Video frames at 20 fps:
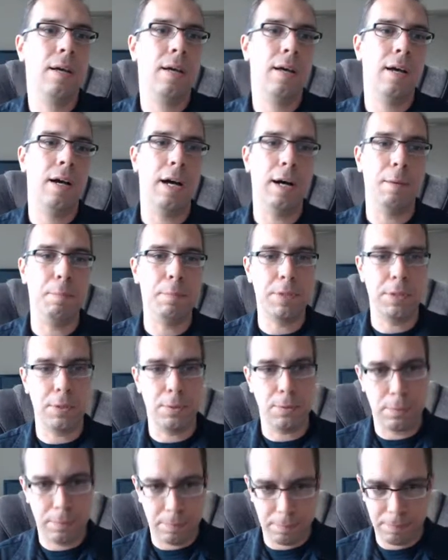So
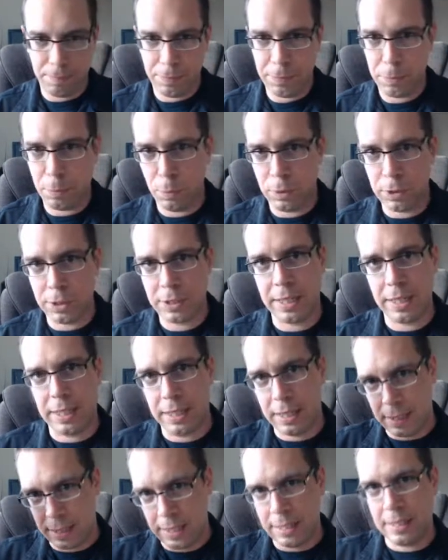we're just going to
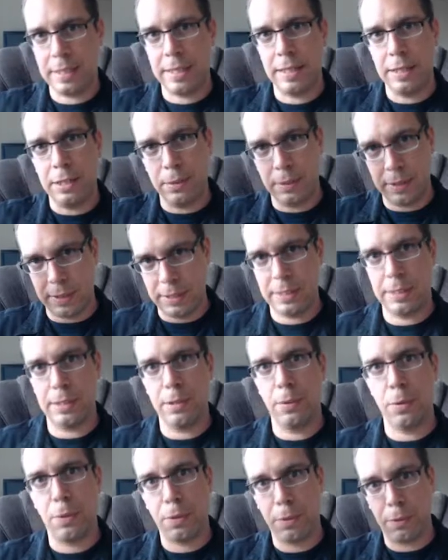continuously go
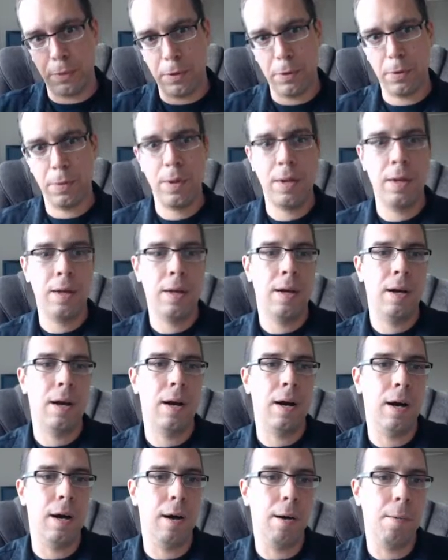through
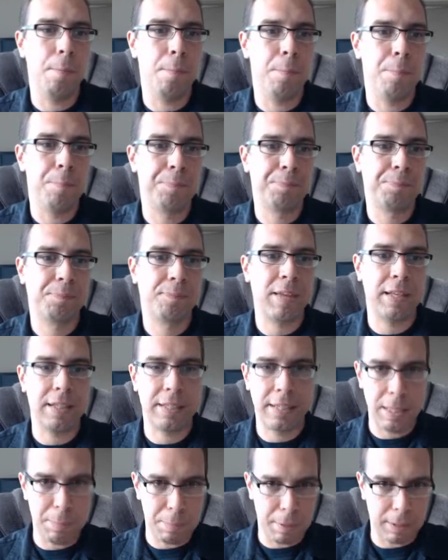and keep
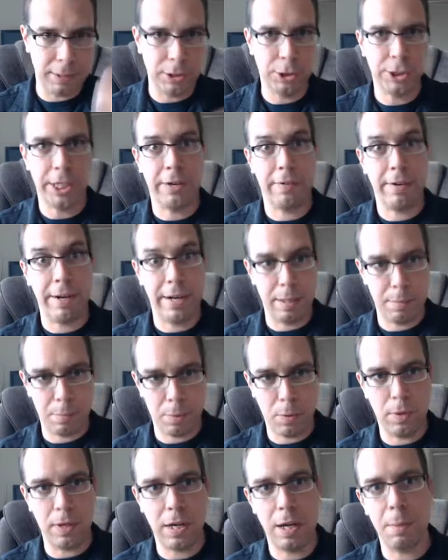on generating more
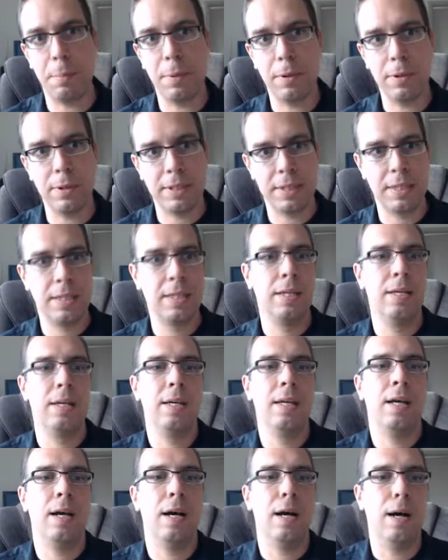numbers.
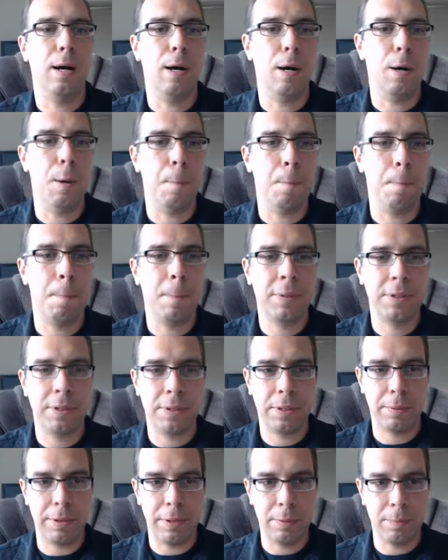So here we go.
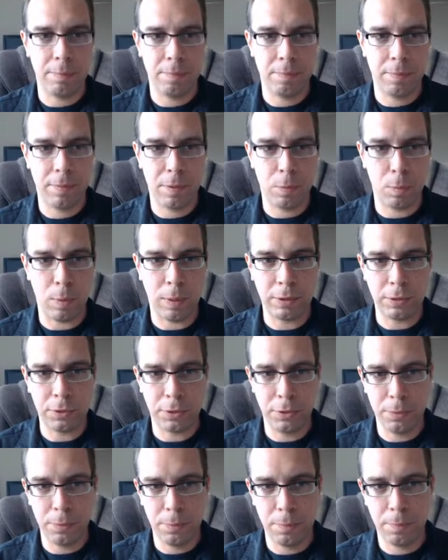While true.
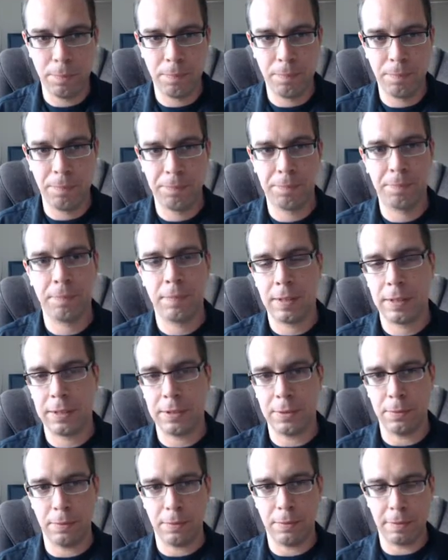So
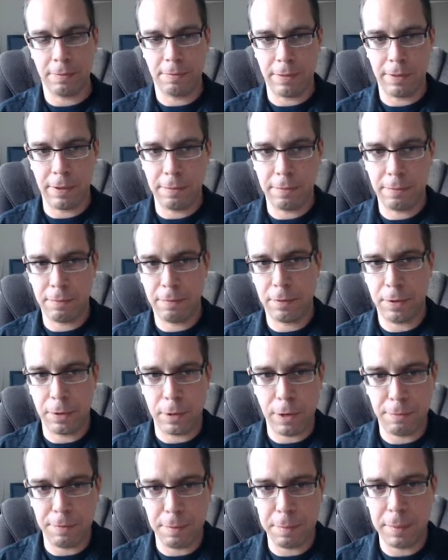you call
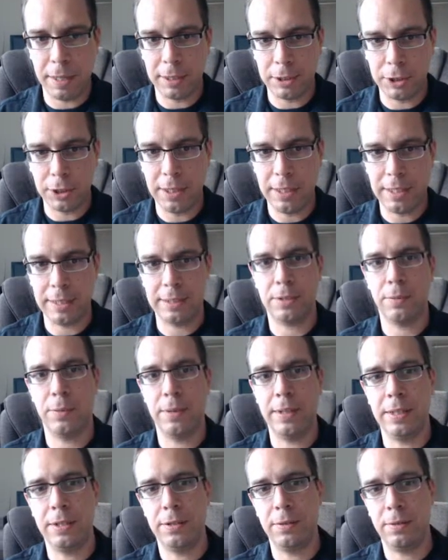Fibonacci, it's going to
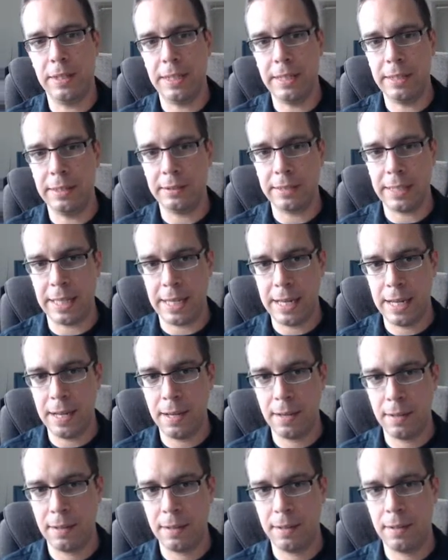yield A,
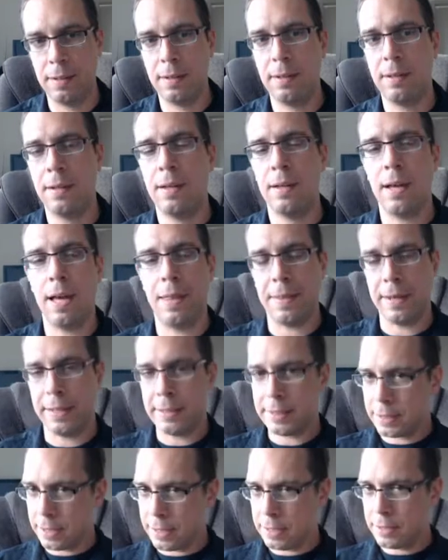and then it's going to
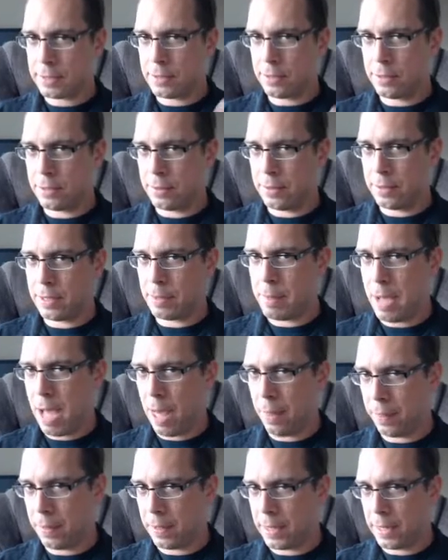start doing the math the
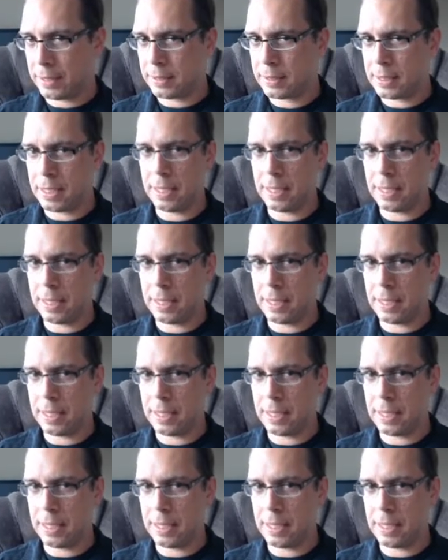next time.